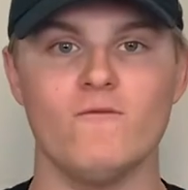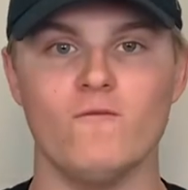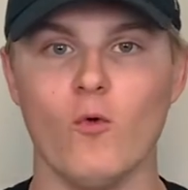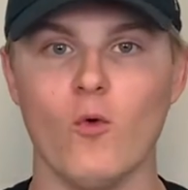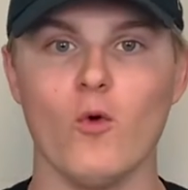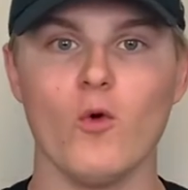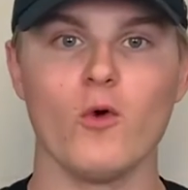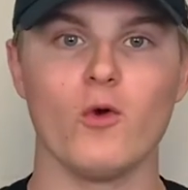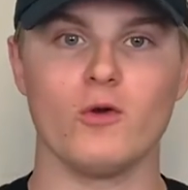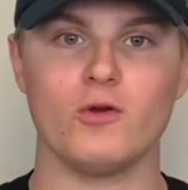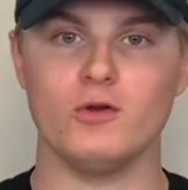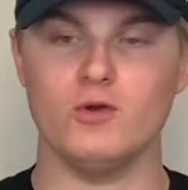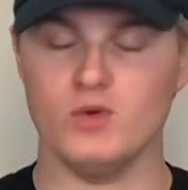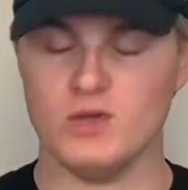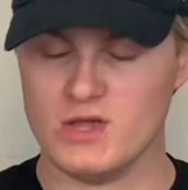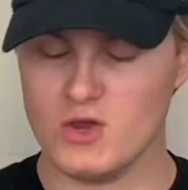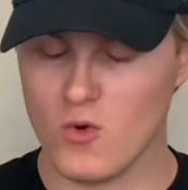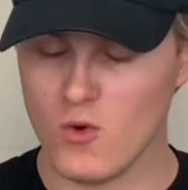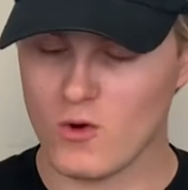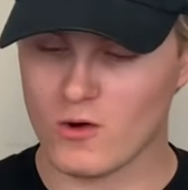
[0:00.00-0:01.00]
For New
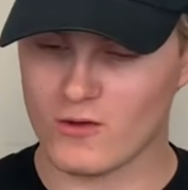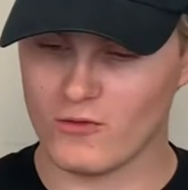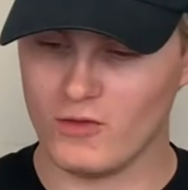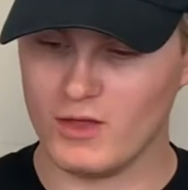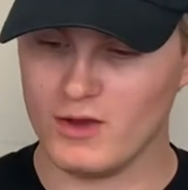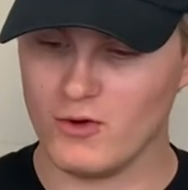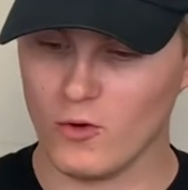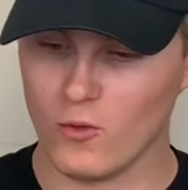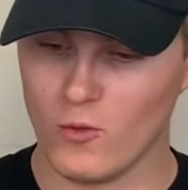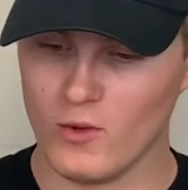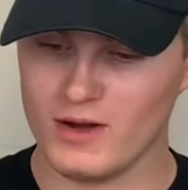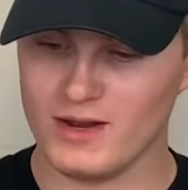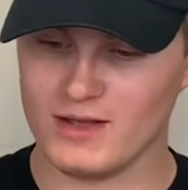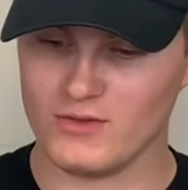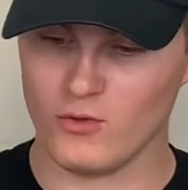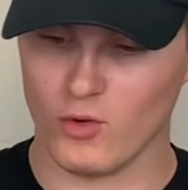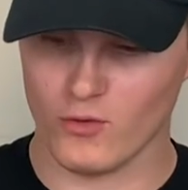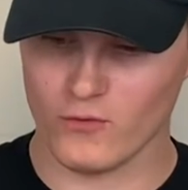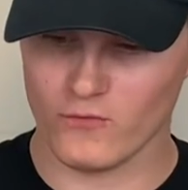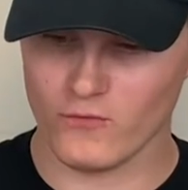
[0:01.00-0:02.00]
York, they are
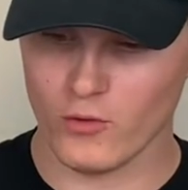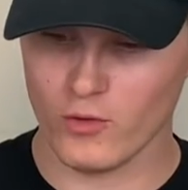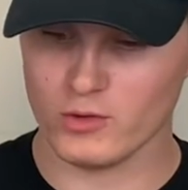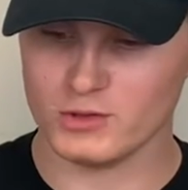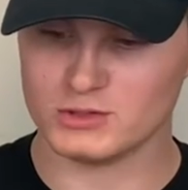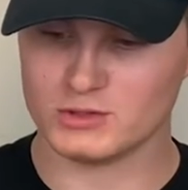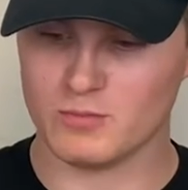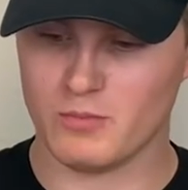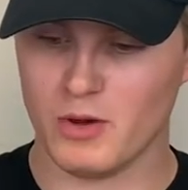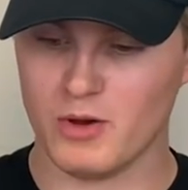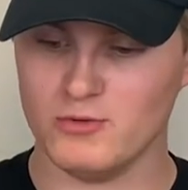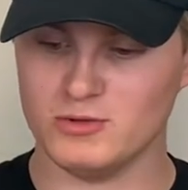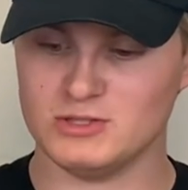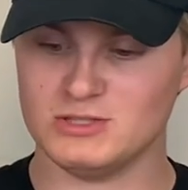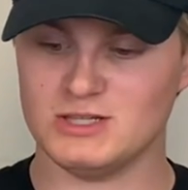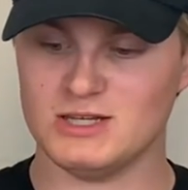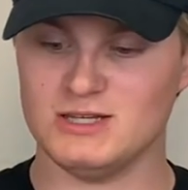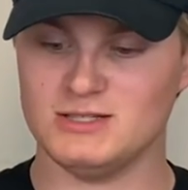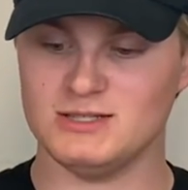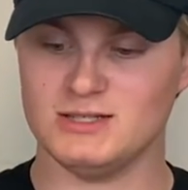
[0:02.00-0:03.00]
winning their first
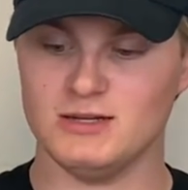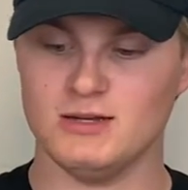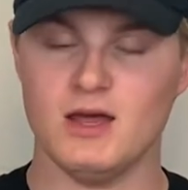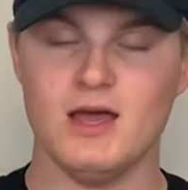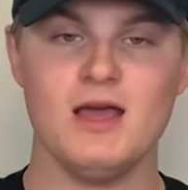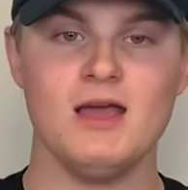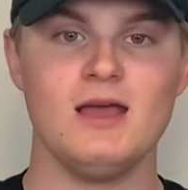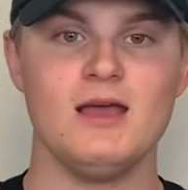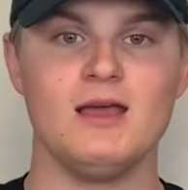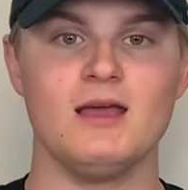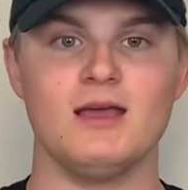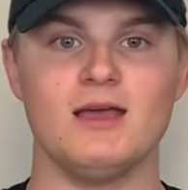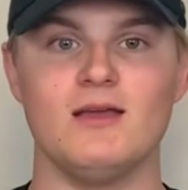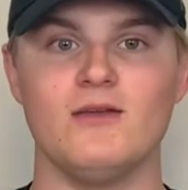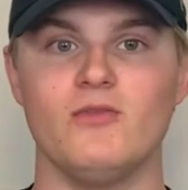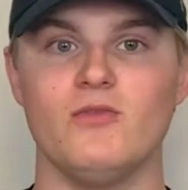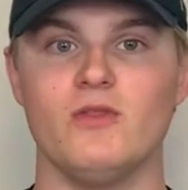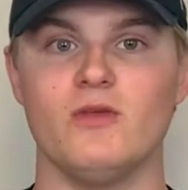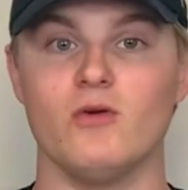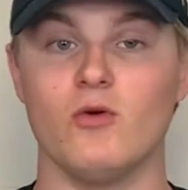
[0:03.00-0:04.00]
postseason
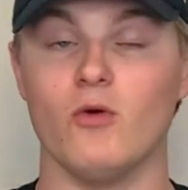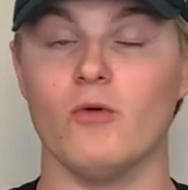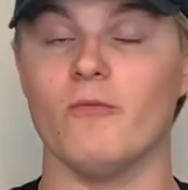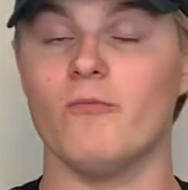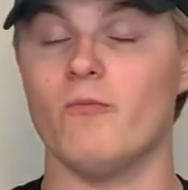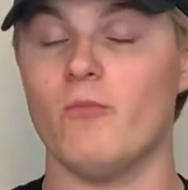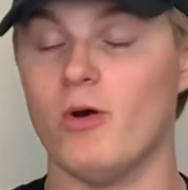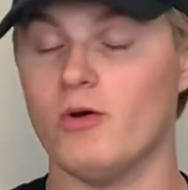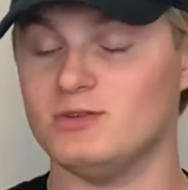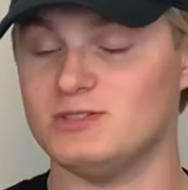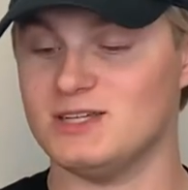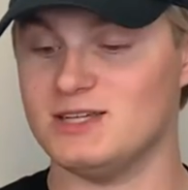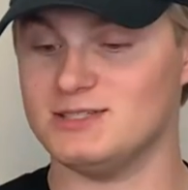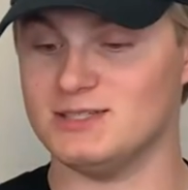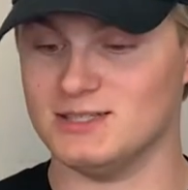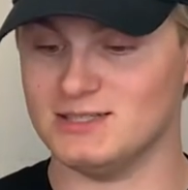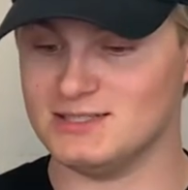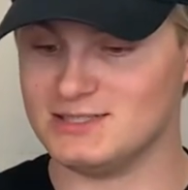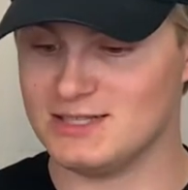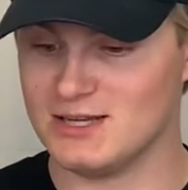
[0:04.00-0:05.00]

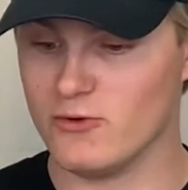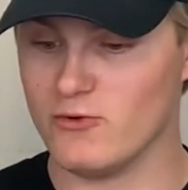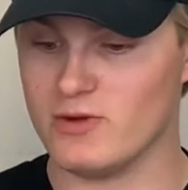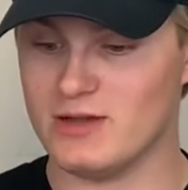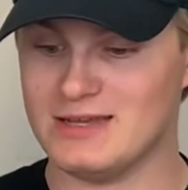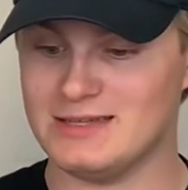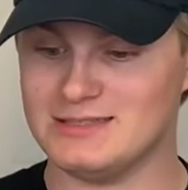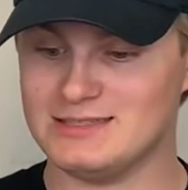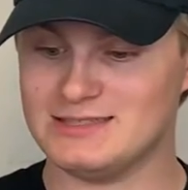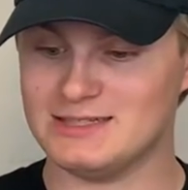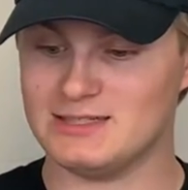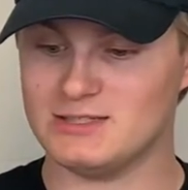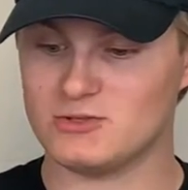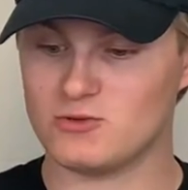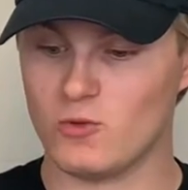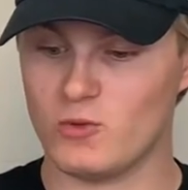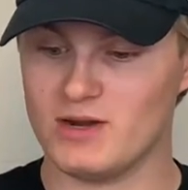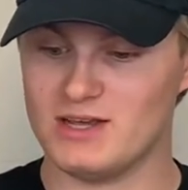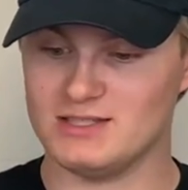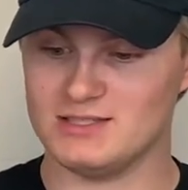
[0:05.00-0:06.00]
postseason series since
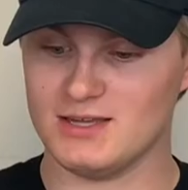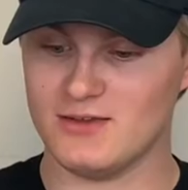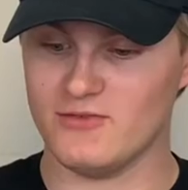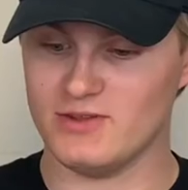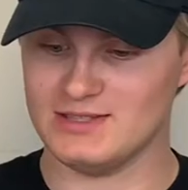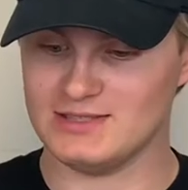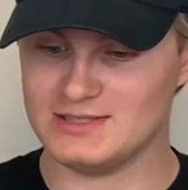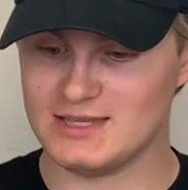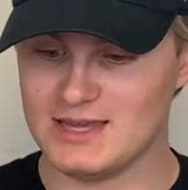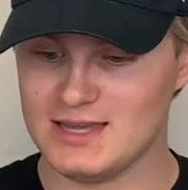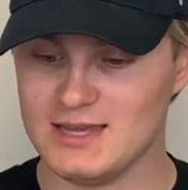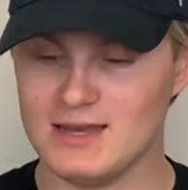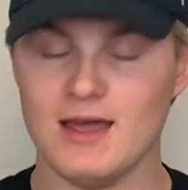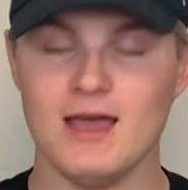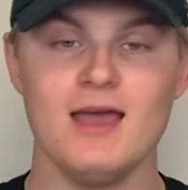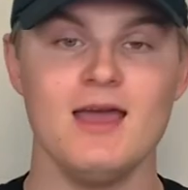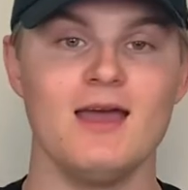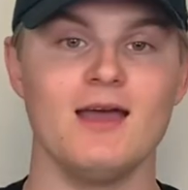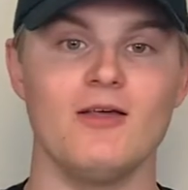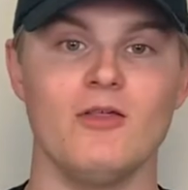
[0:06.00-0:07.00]

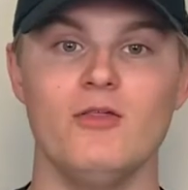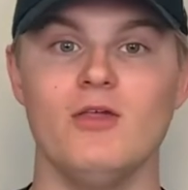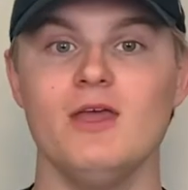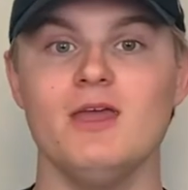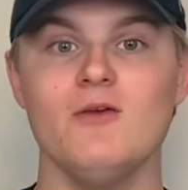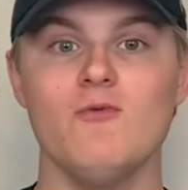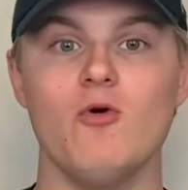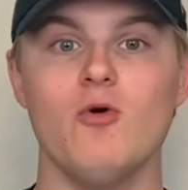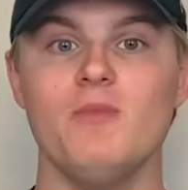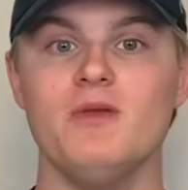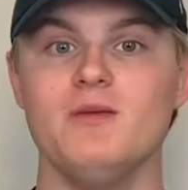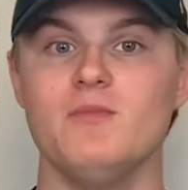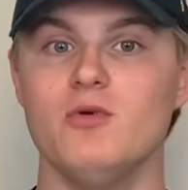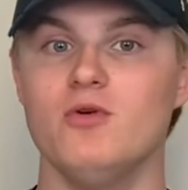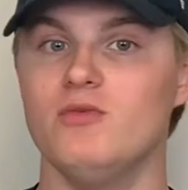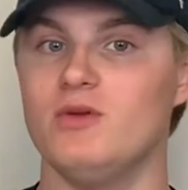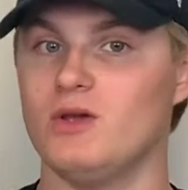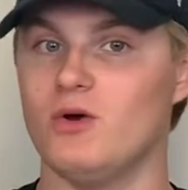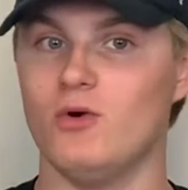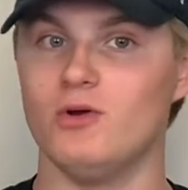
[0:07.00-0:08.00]
2017. They will be
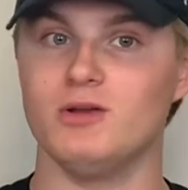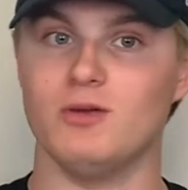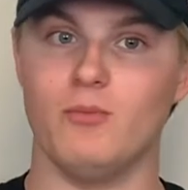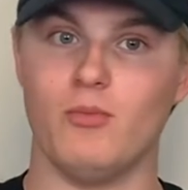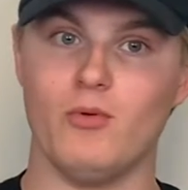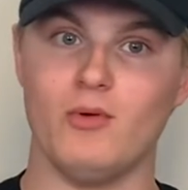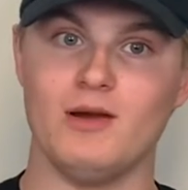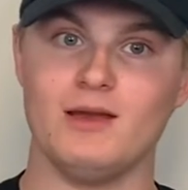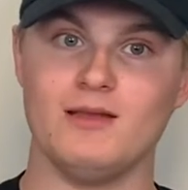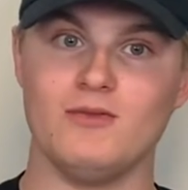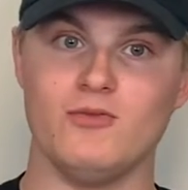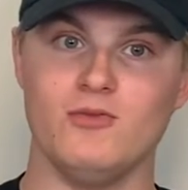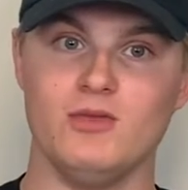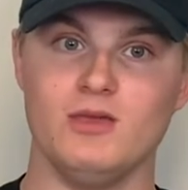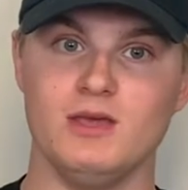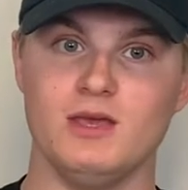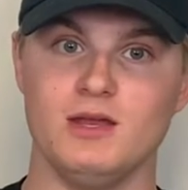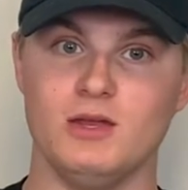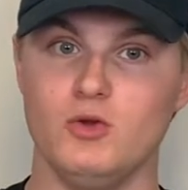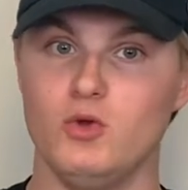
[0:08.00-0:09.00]
moving on to play
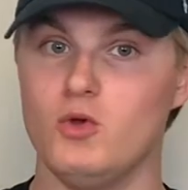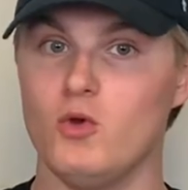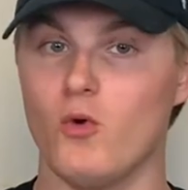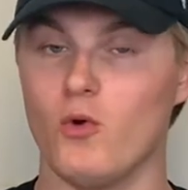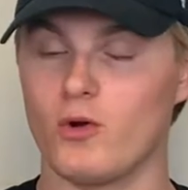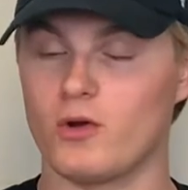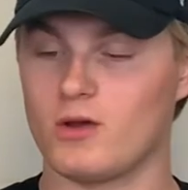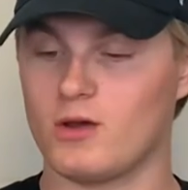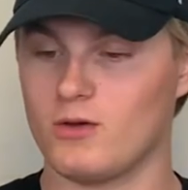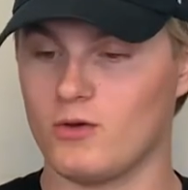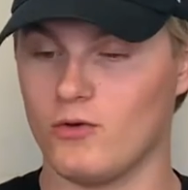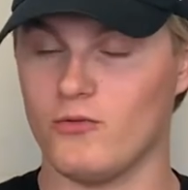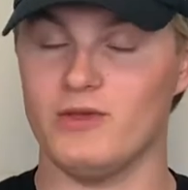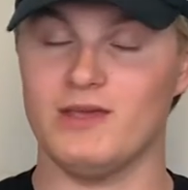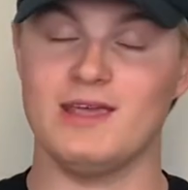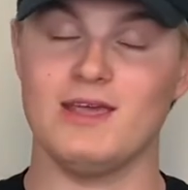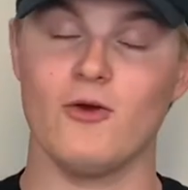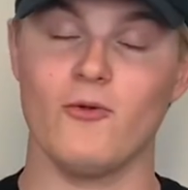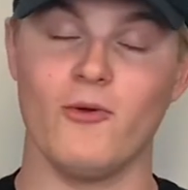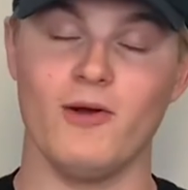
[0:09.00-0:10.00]

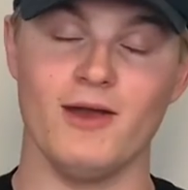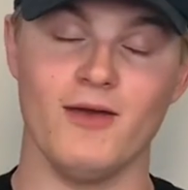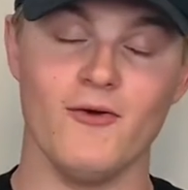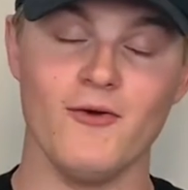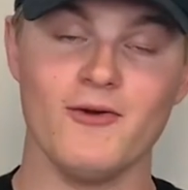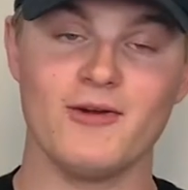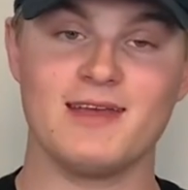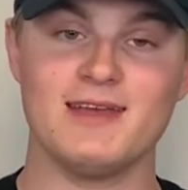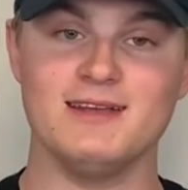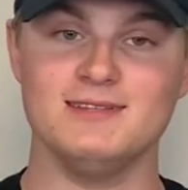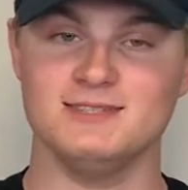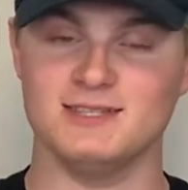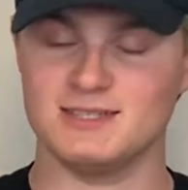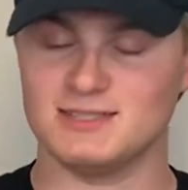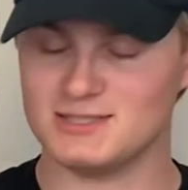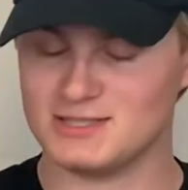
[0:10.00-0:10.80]
the Carolina Hurricanes,